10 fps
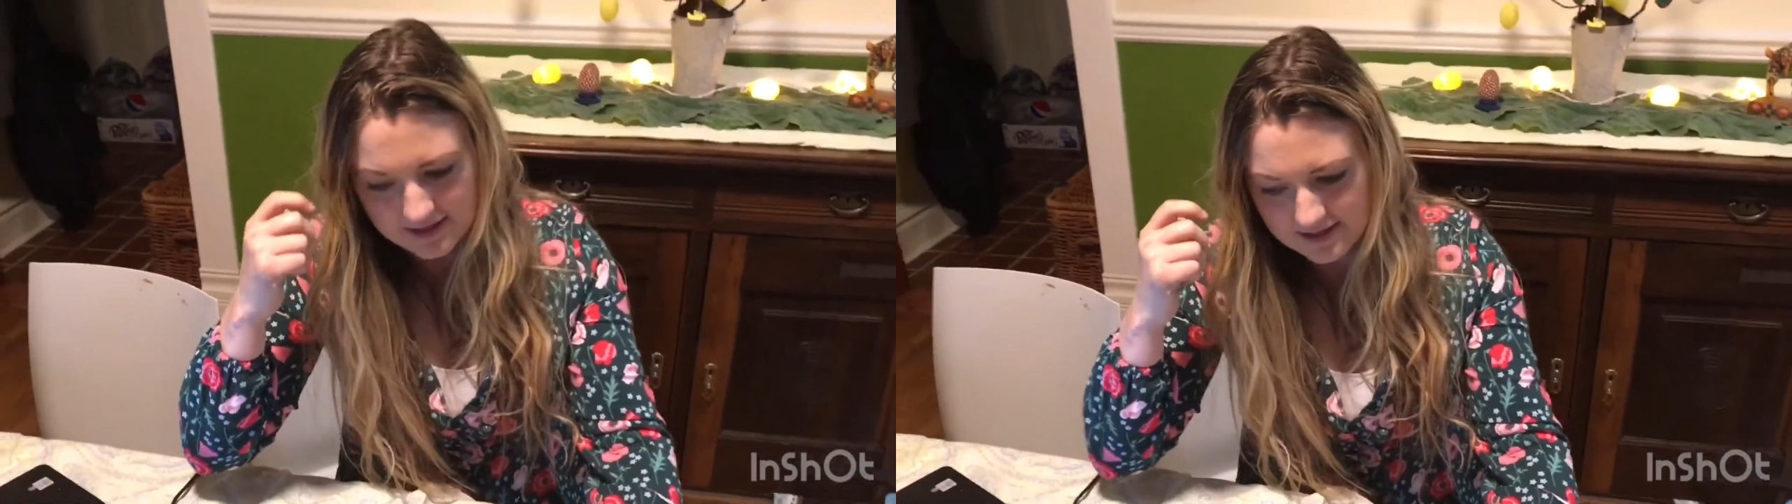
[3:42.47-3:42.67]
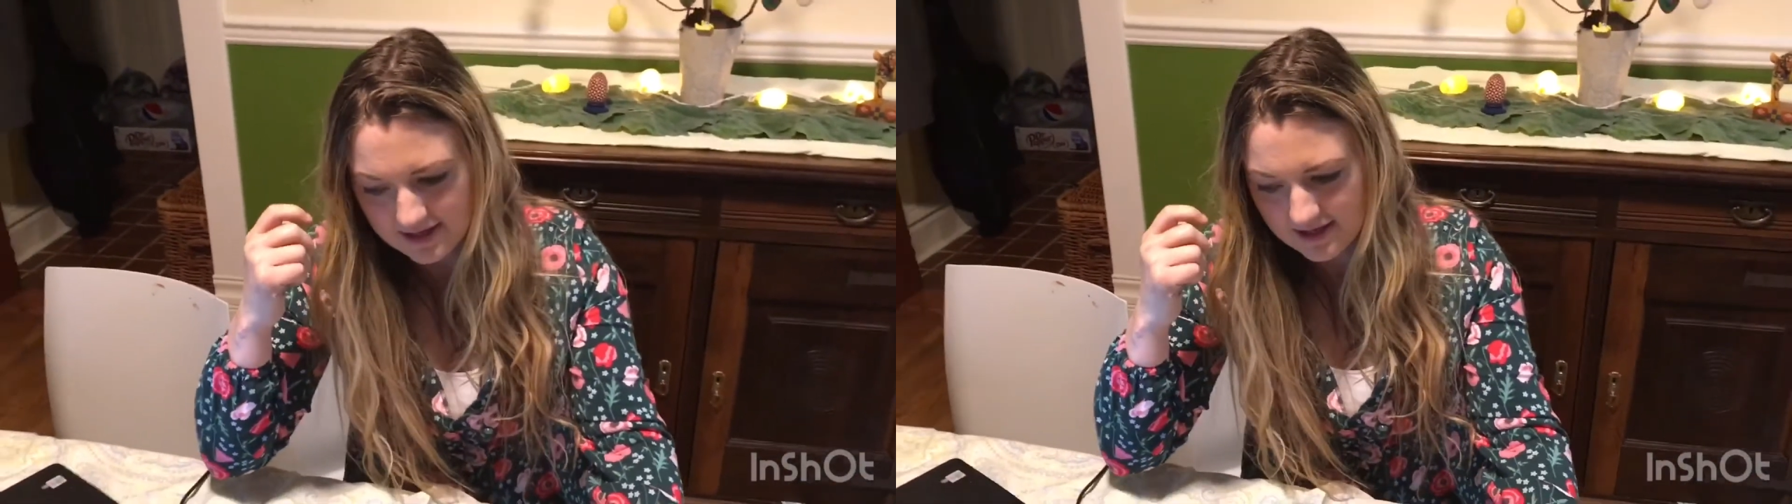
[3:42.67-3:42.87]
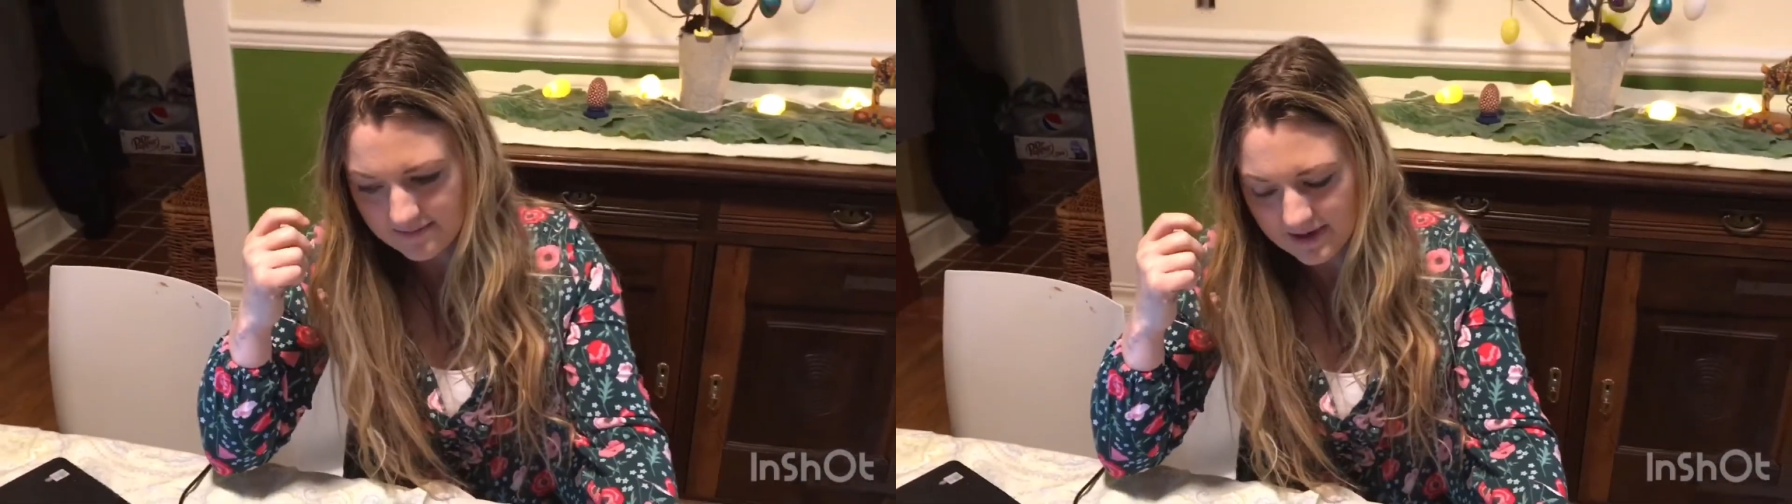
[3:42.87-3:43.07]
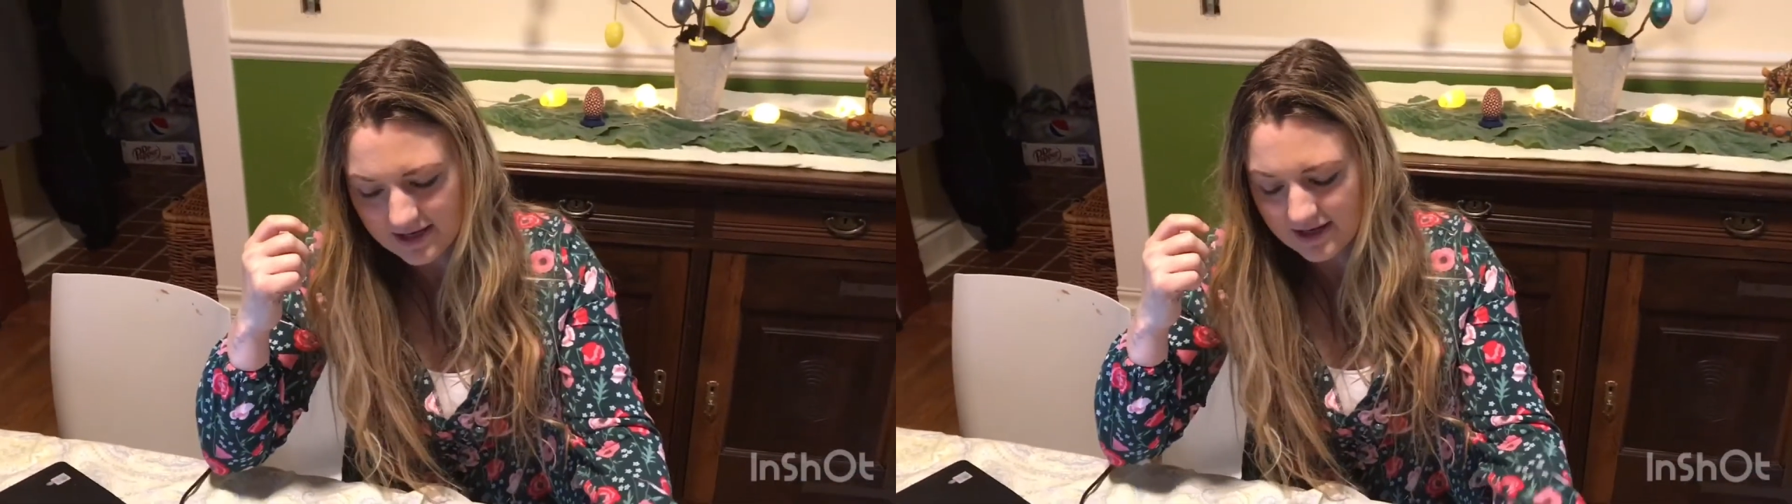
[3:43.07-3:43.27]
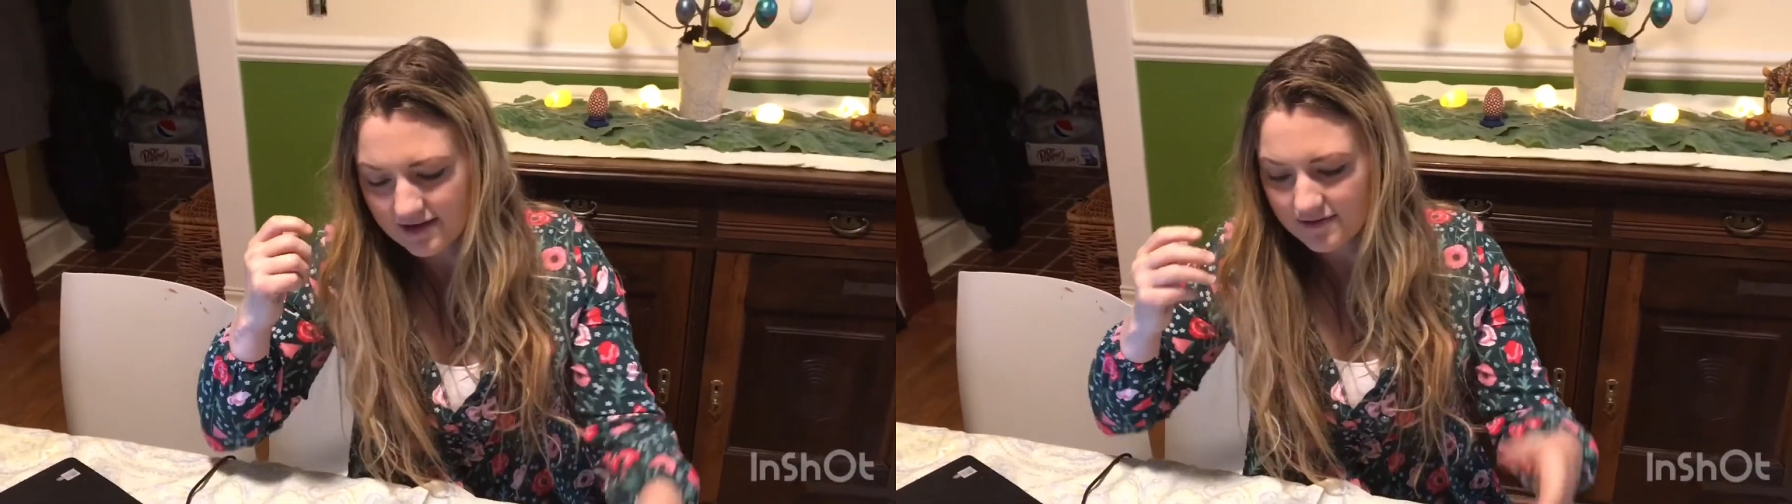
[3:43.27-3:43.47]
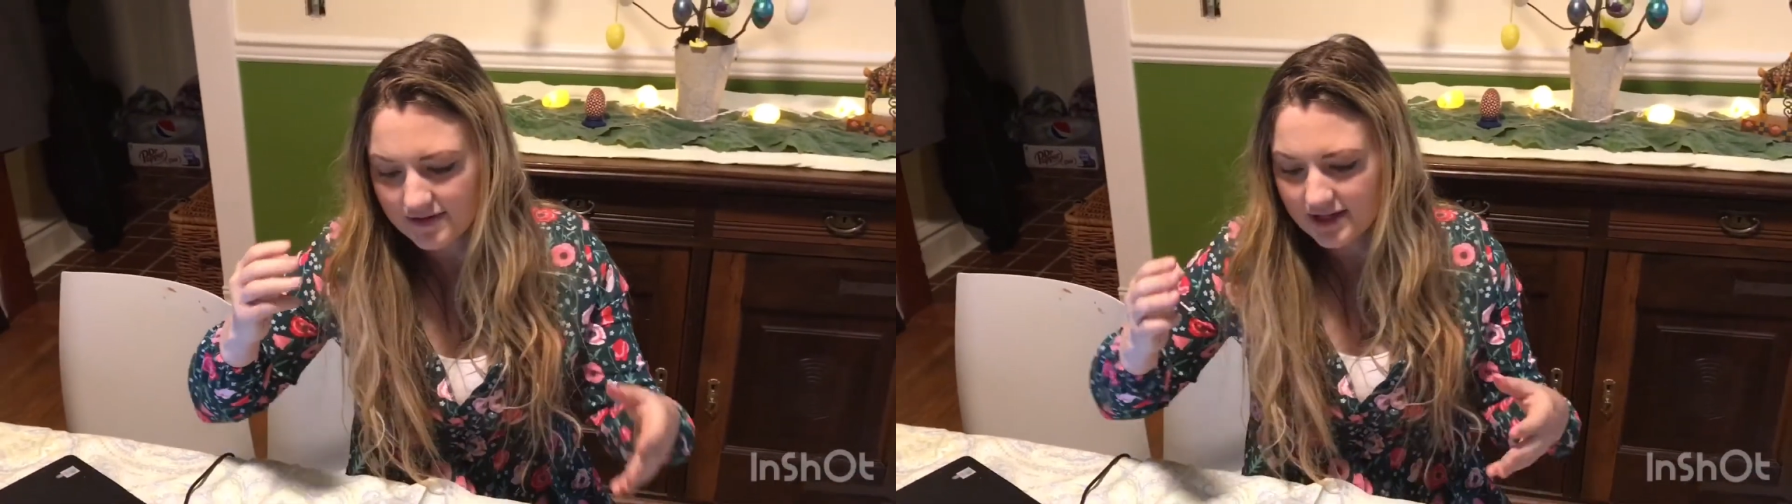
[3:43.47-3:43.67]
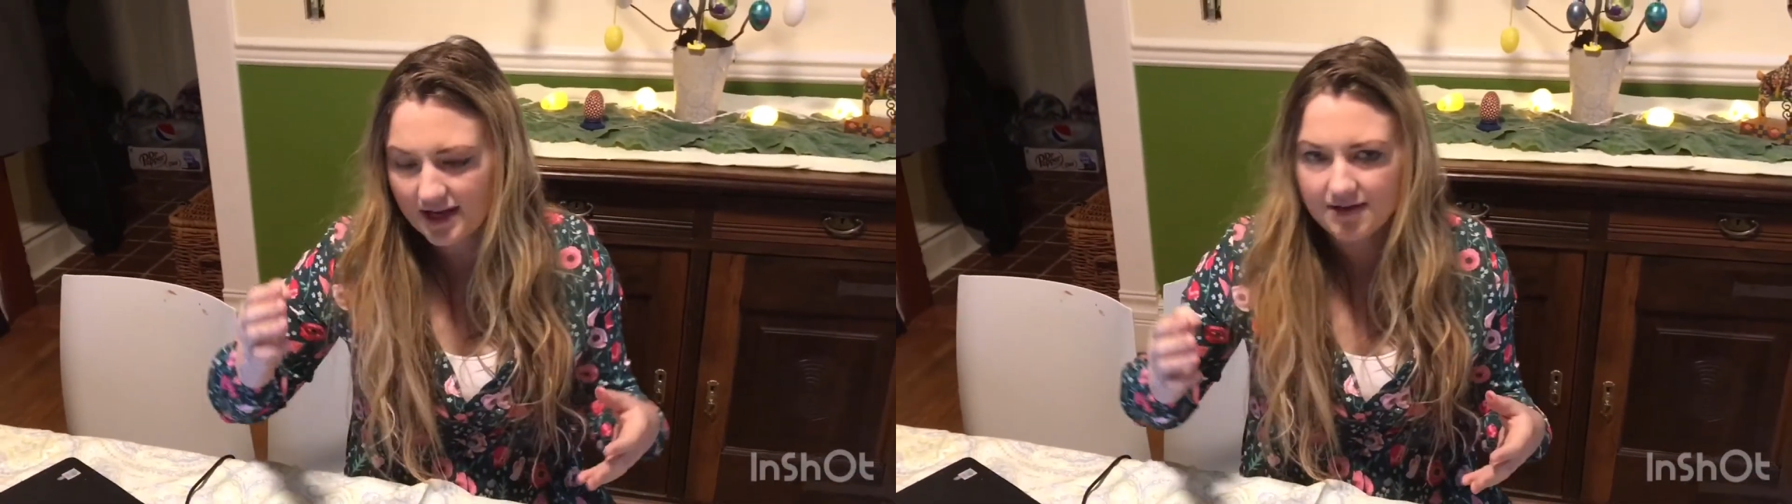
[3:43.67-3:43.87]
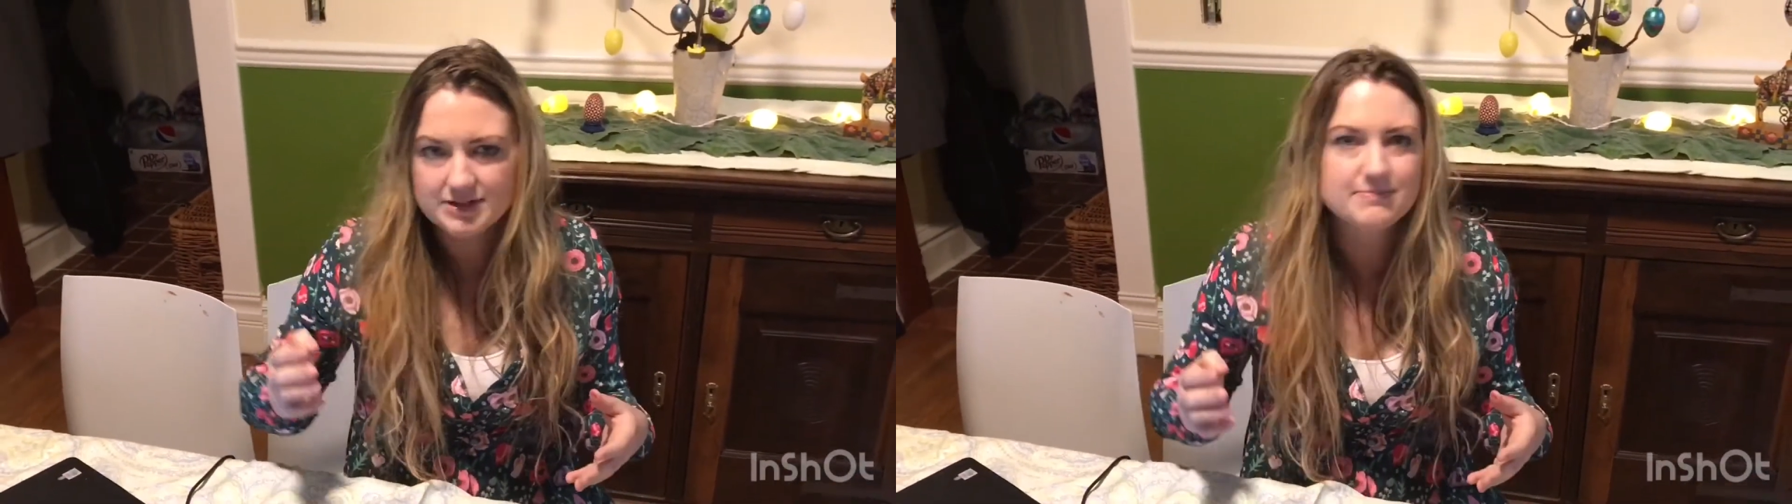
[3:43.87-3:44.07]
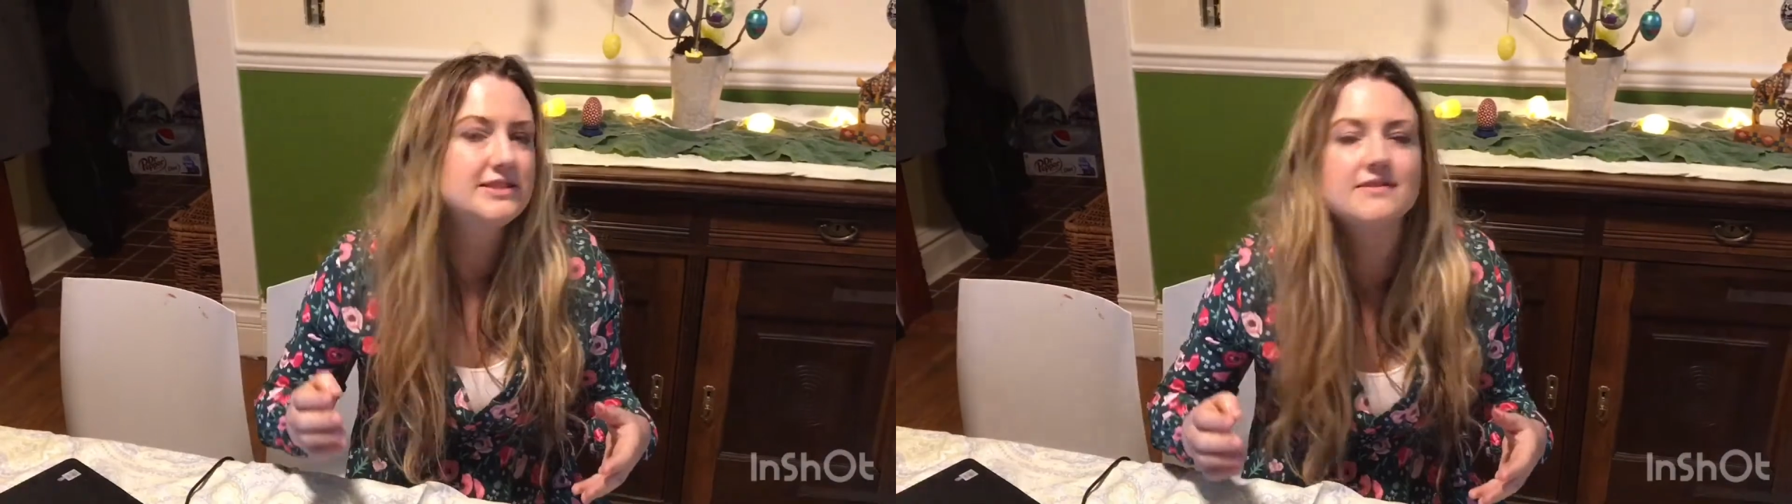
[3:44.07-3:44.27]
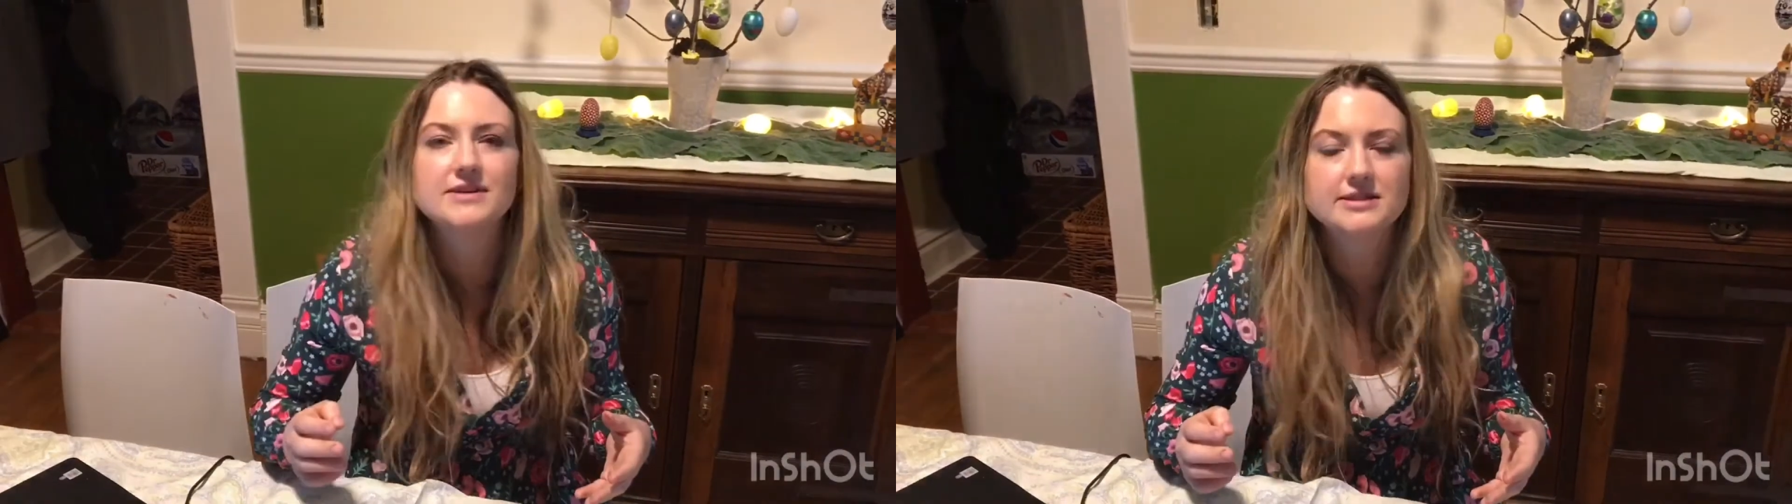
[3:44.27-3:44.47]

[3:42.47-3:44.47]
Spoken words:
I don't really have a specific